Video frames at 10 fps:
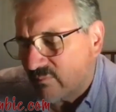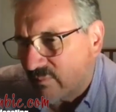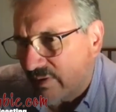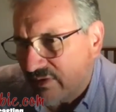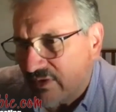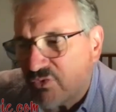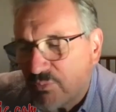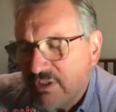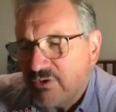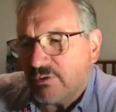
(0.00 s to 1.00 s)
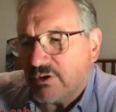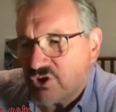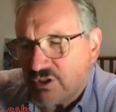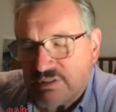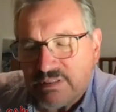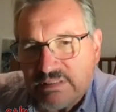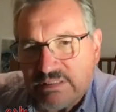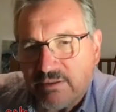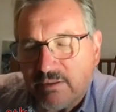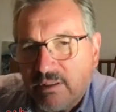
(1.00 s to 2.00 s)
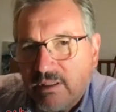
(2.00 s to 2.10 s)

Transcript: I think, 3 eulogies this year.